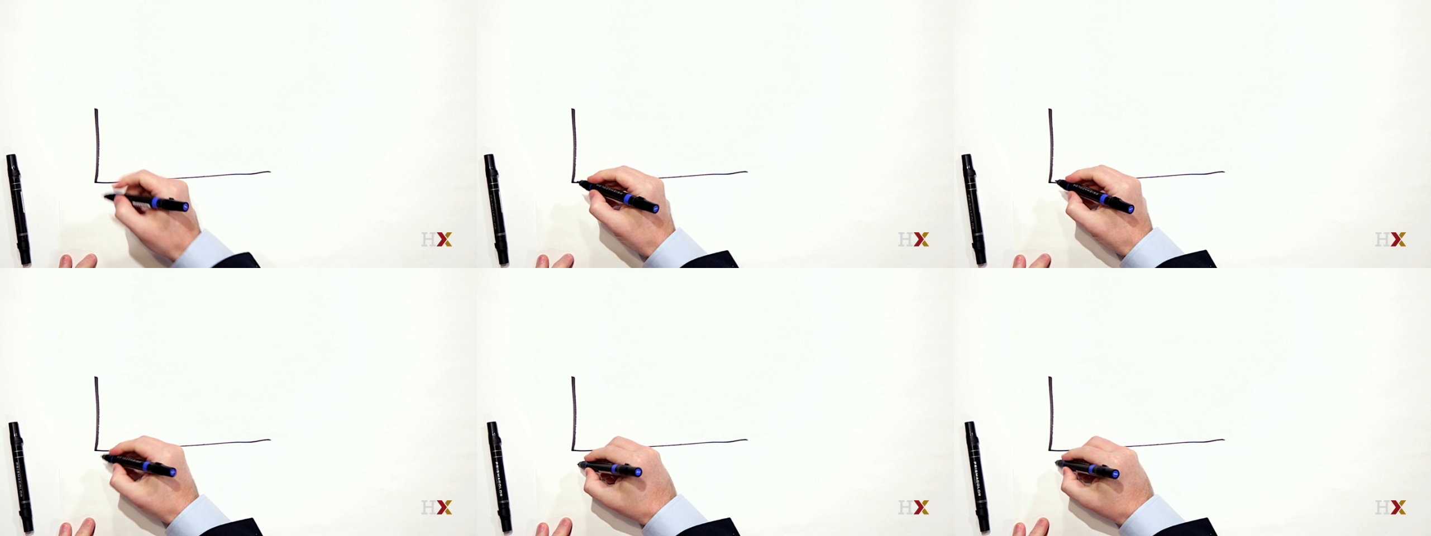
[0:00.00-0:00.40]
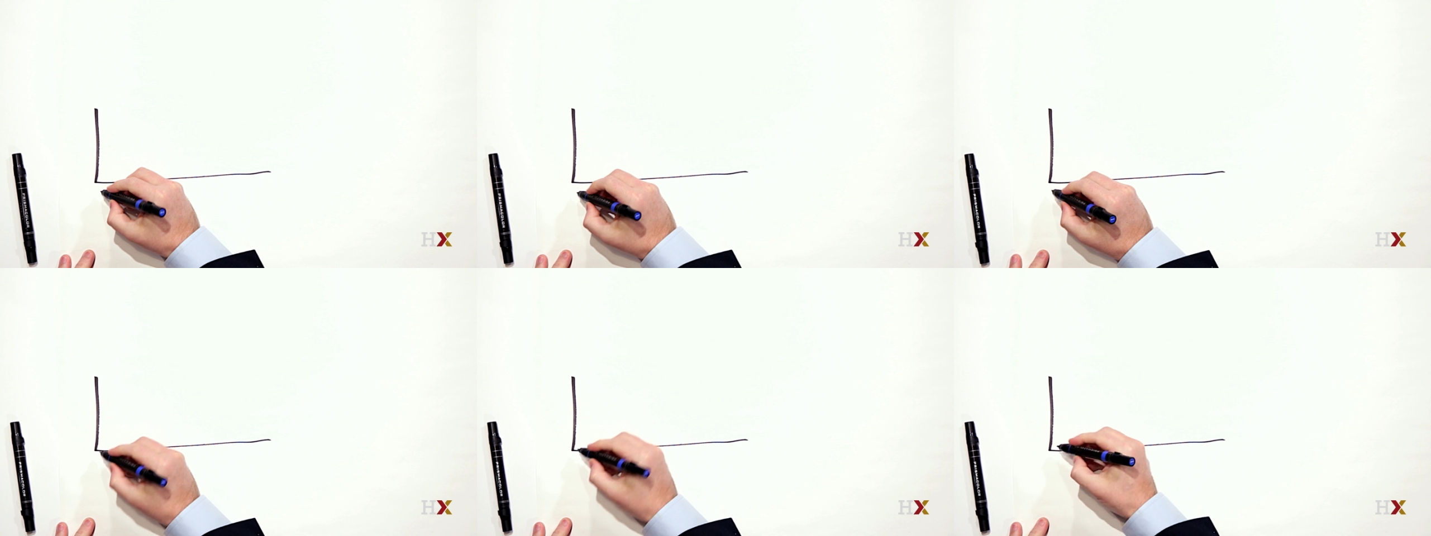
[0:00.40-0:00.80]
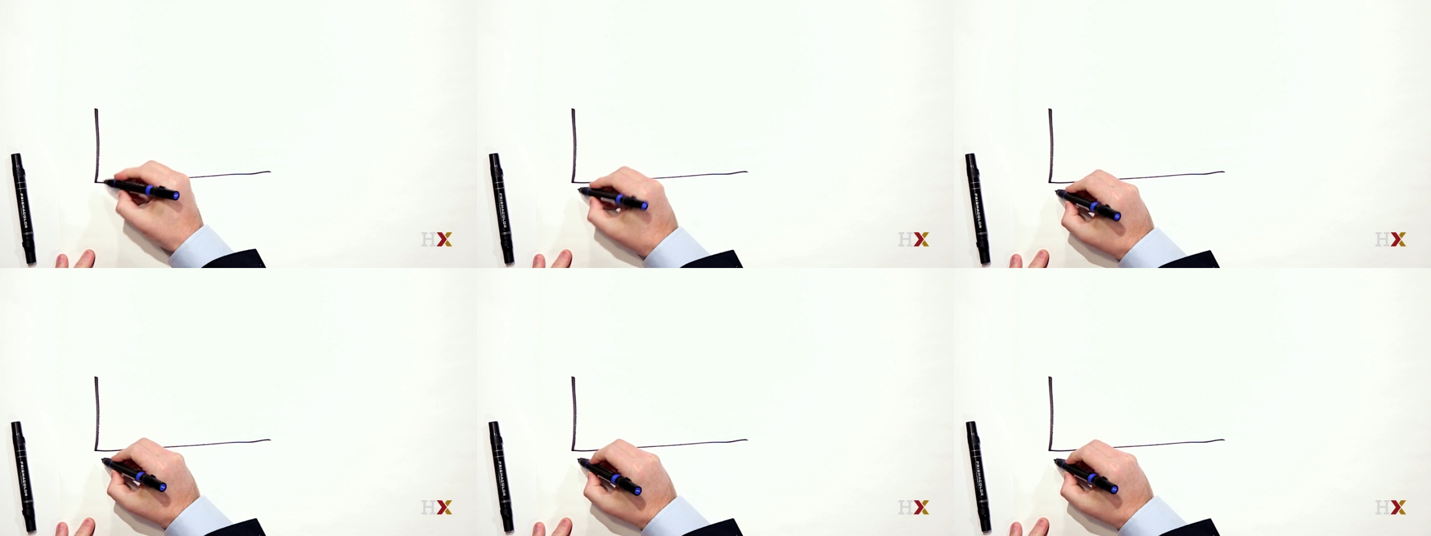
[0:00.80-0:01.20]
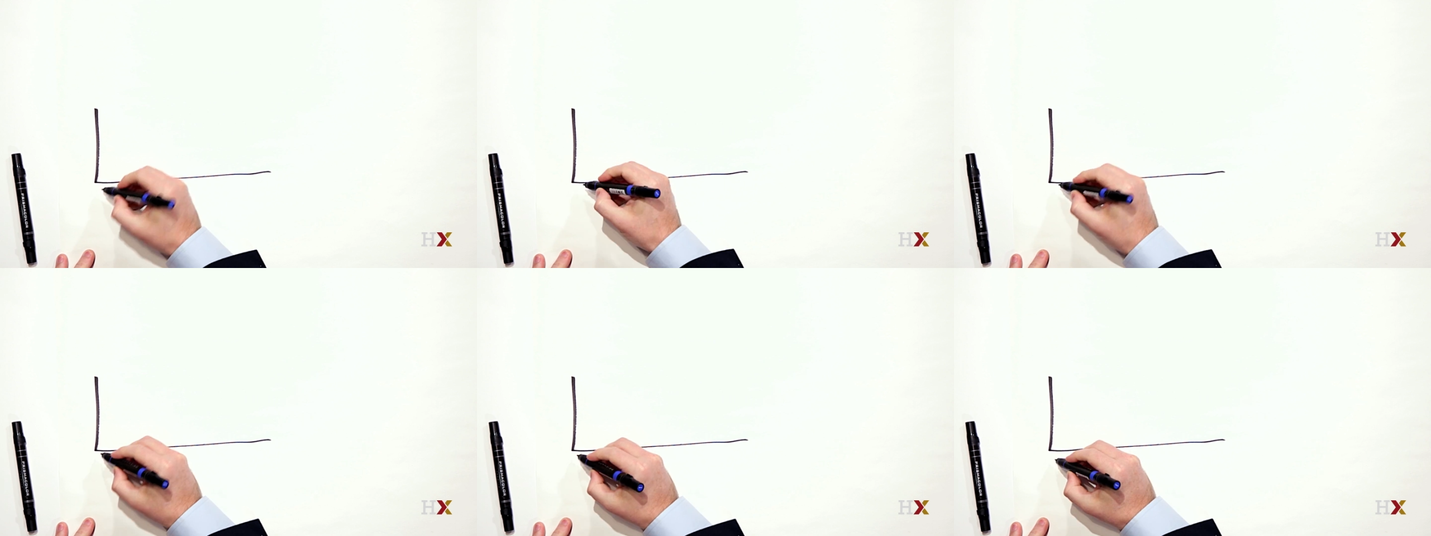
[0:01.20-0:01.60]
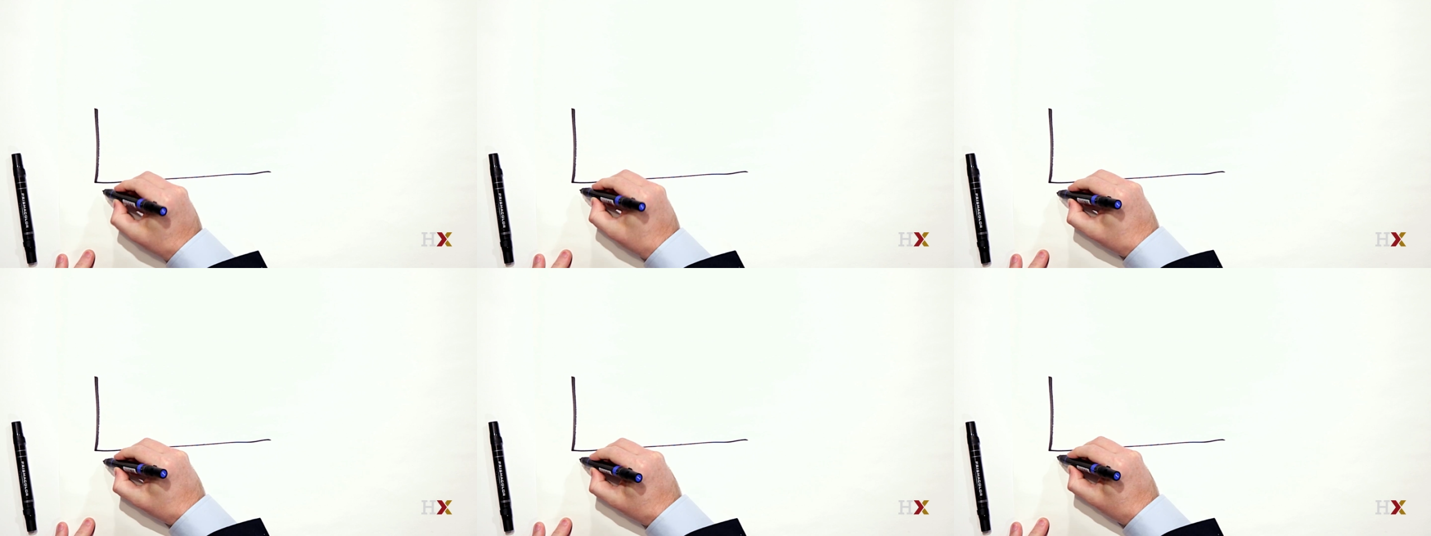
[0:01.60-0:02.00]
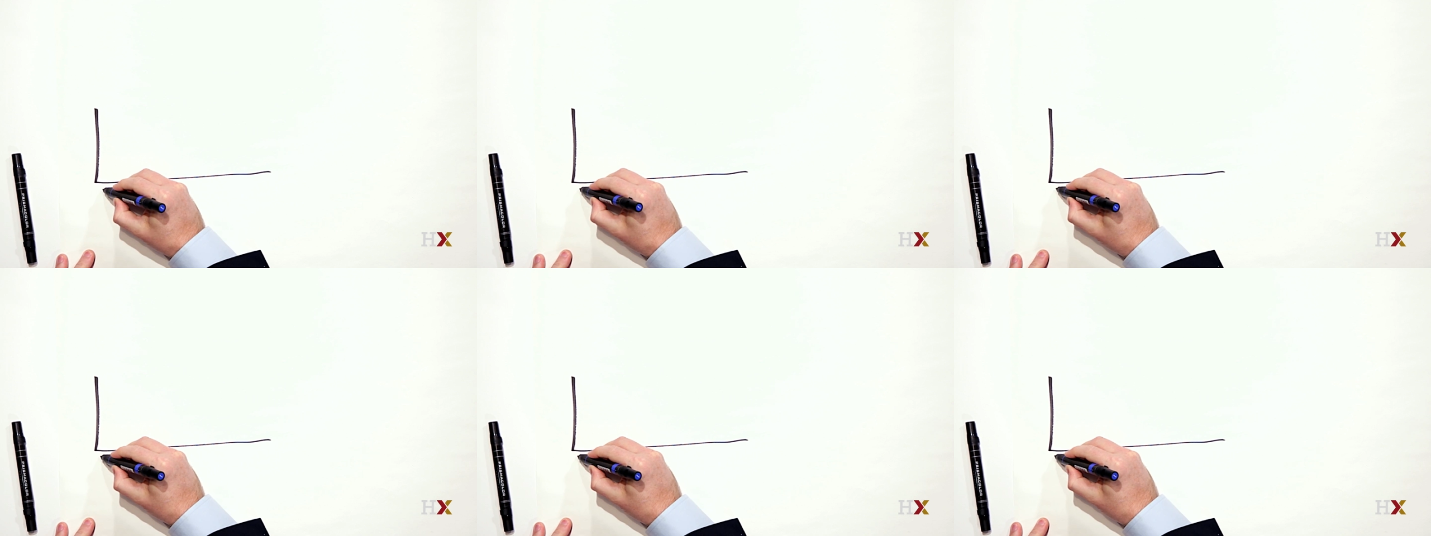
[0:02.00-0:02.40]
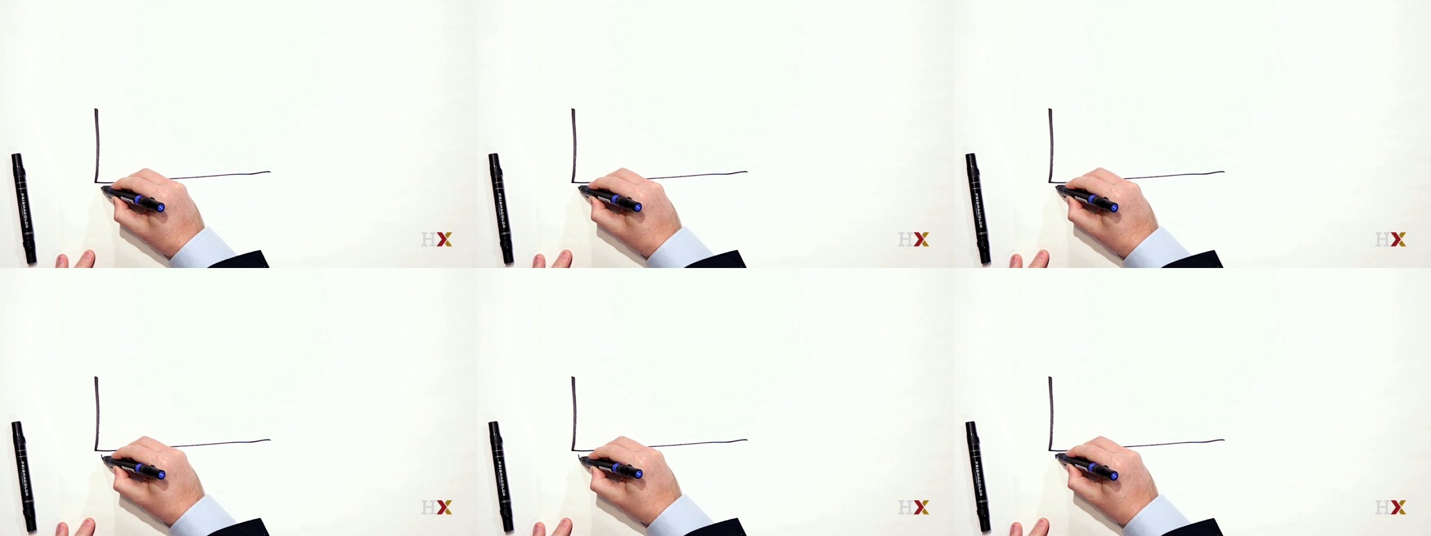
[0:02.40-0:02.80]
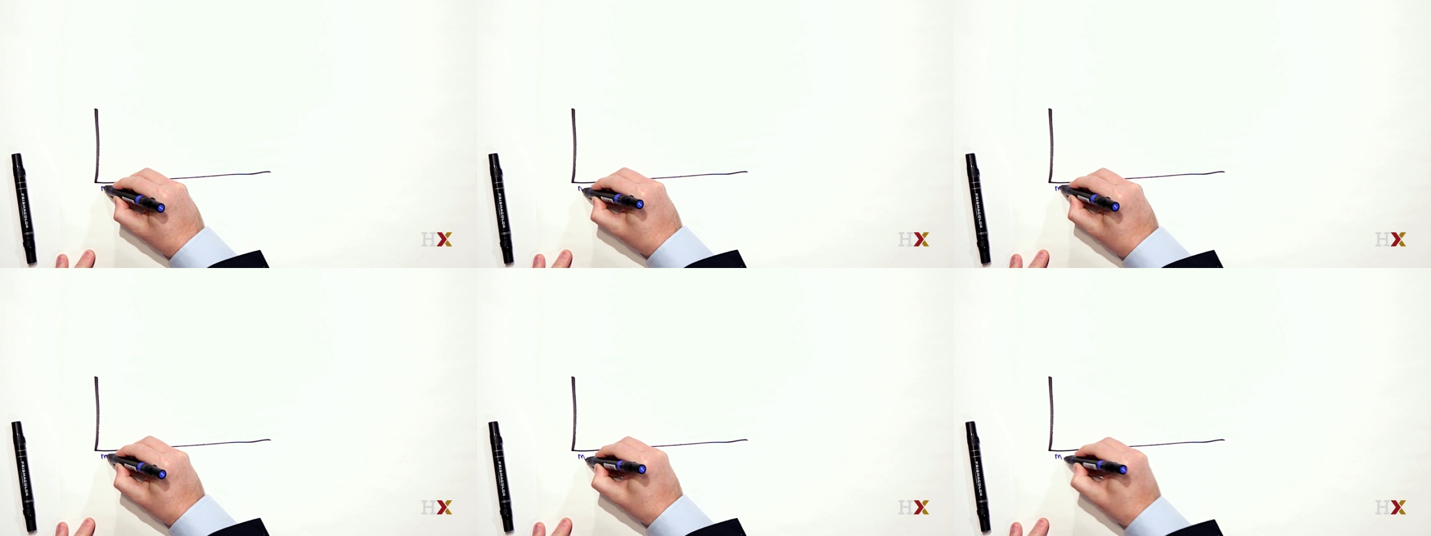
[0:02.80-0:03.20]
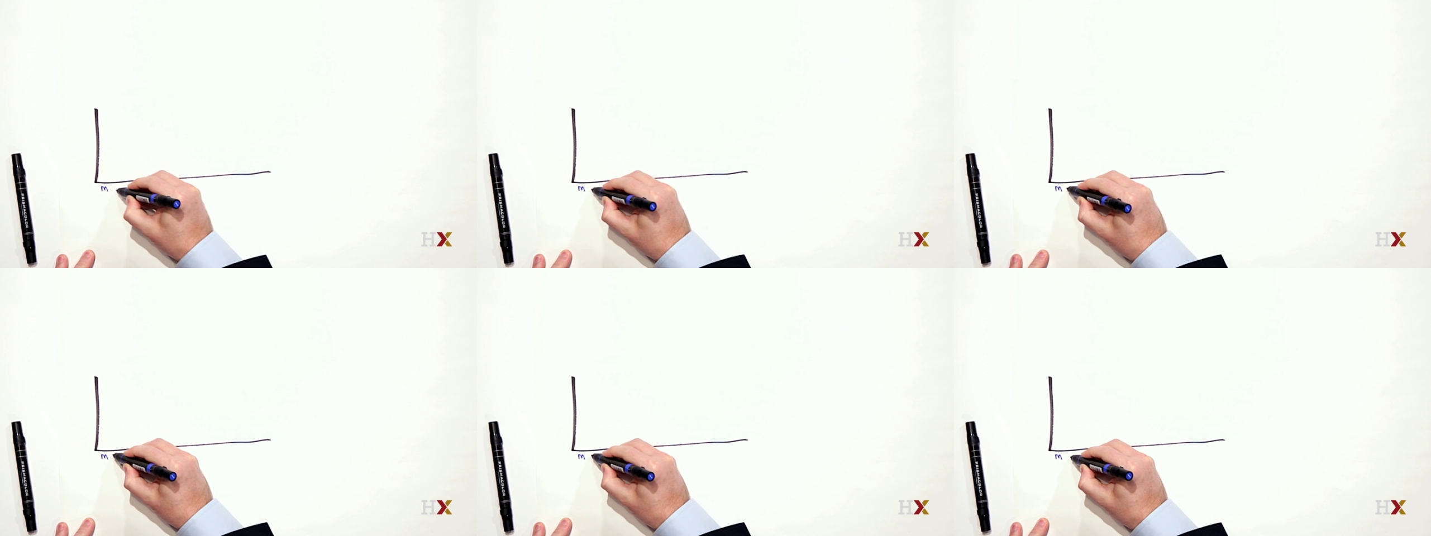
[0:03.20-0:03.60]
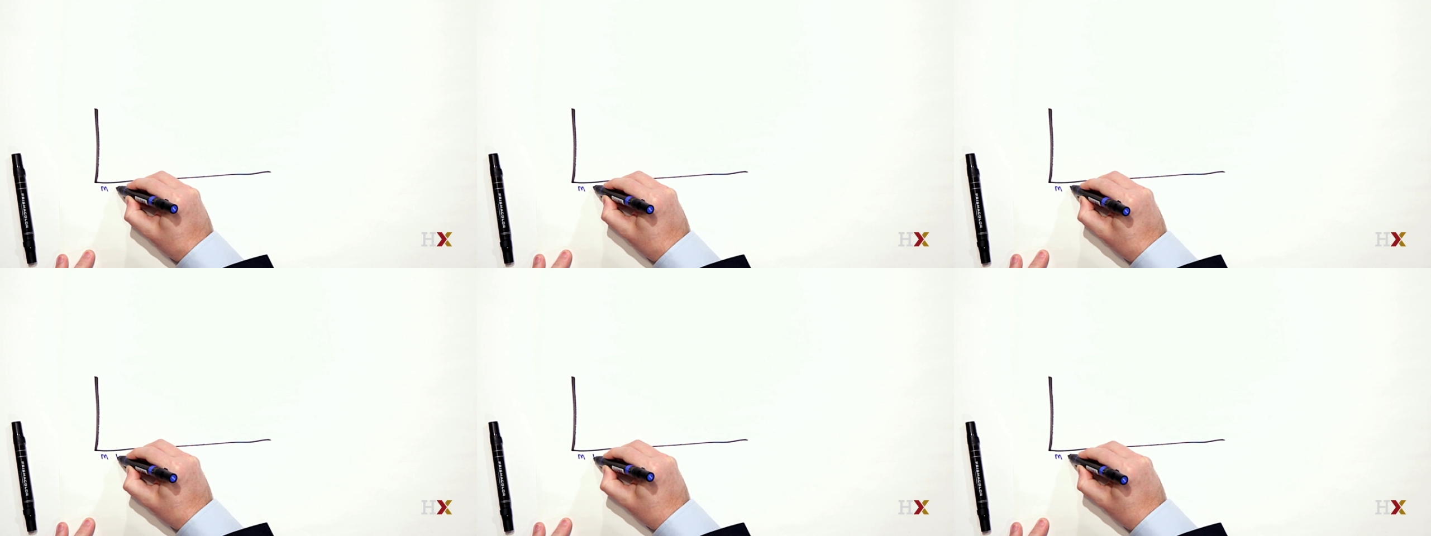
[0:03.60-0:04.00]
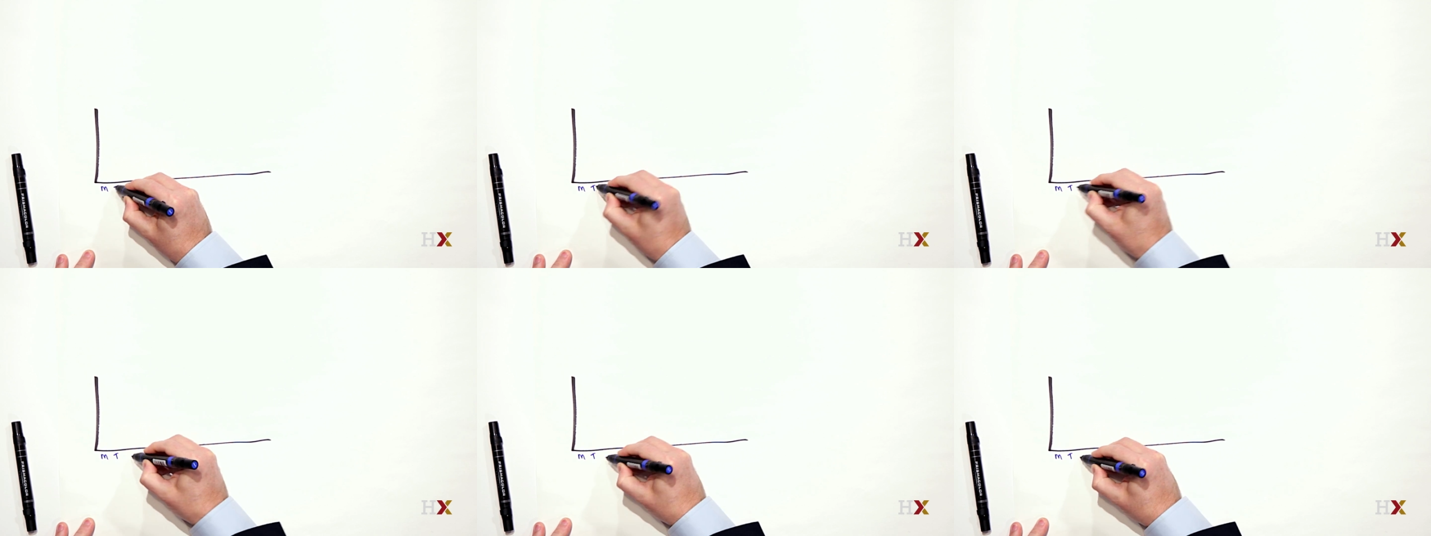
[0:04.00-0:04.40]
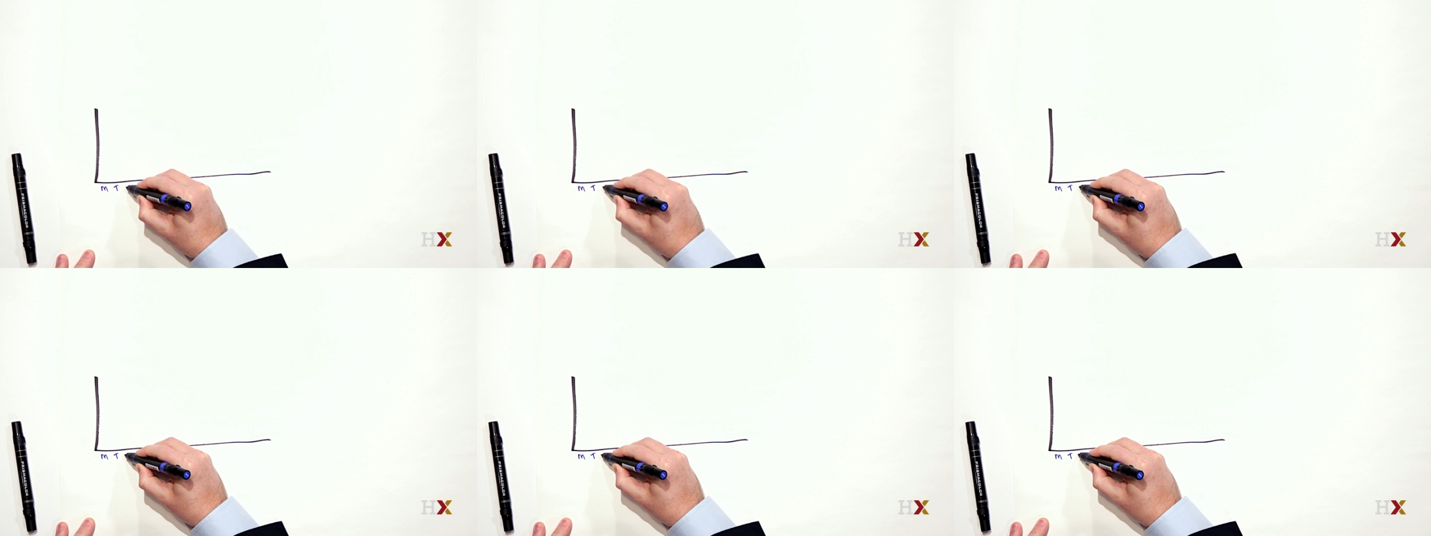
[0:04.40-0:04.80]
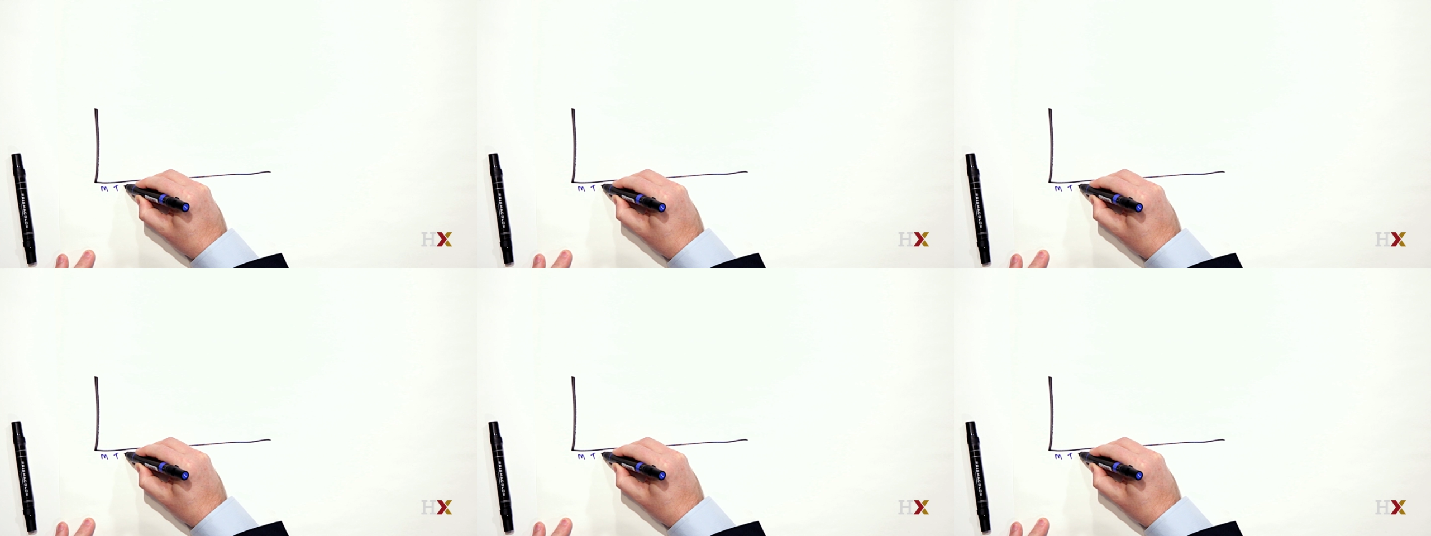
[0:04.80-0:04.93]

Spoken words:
No face is visible, so there are no lips to read.